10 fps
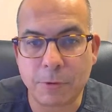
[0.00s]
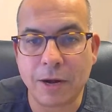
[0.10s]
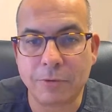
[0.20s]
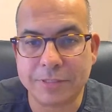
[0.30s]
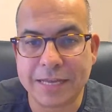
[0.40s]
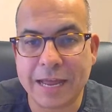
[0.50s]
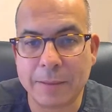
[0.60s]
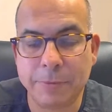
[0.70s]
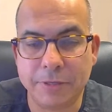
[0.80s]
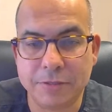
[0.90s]
That progress
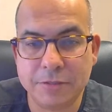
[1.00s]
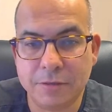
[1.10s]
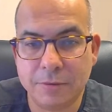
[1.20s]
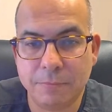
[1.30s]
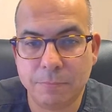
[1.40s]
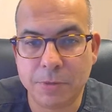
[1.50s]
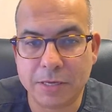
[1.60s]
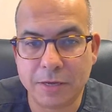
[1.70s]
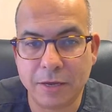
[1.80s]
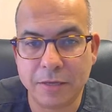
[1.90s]
happens
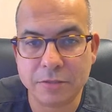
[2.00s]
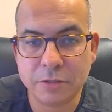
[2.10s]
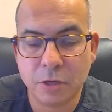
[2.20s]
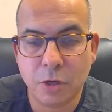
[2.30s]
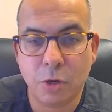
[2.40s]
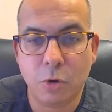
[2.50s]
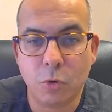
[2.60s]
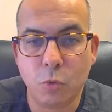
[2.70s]
because